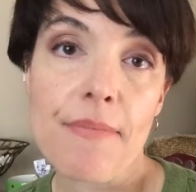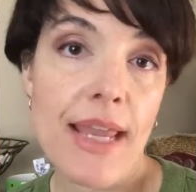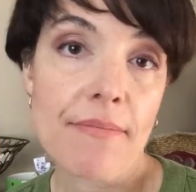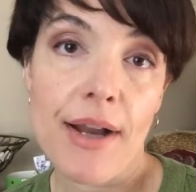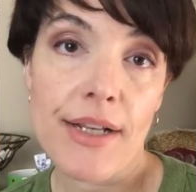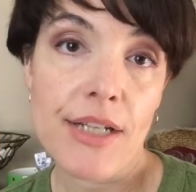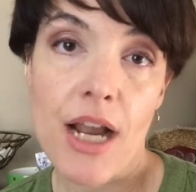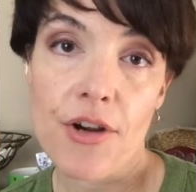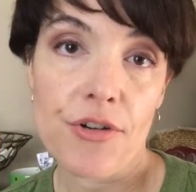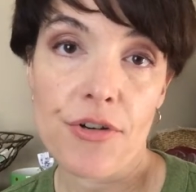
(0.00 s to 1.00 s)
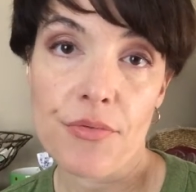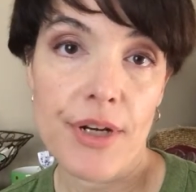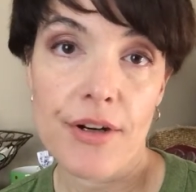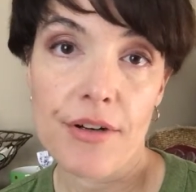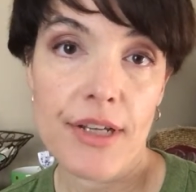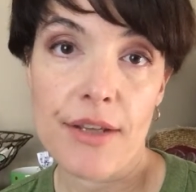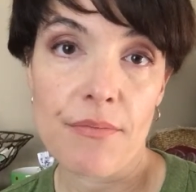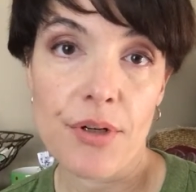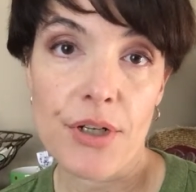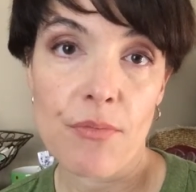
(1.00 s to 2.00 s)
made my entire career in
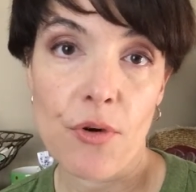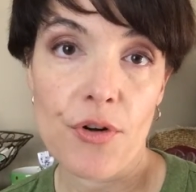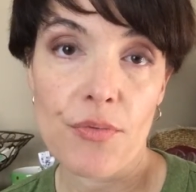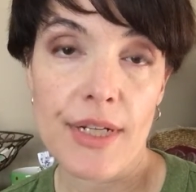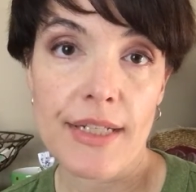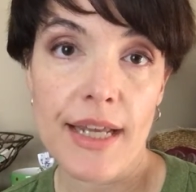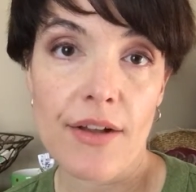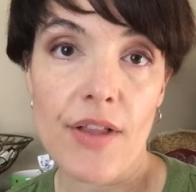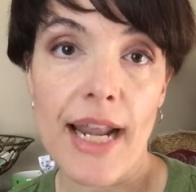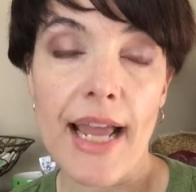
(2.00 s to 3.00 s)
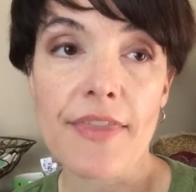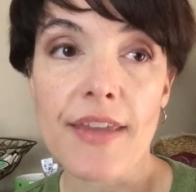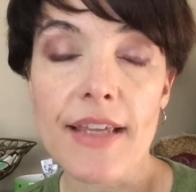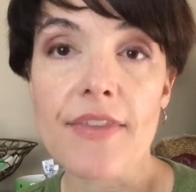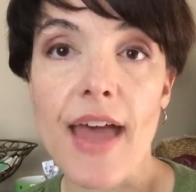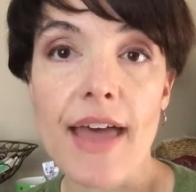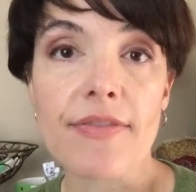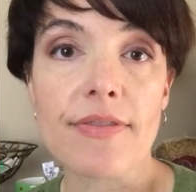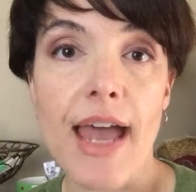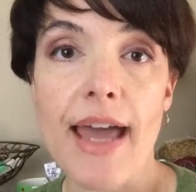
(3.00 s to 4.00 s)
brick and mortar retail, and I think
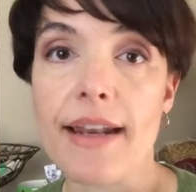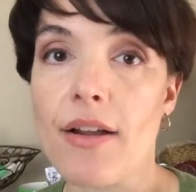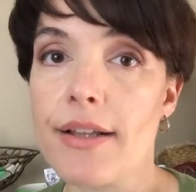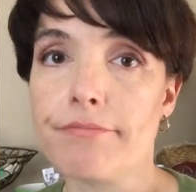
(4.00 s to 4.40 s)
that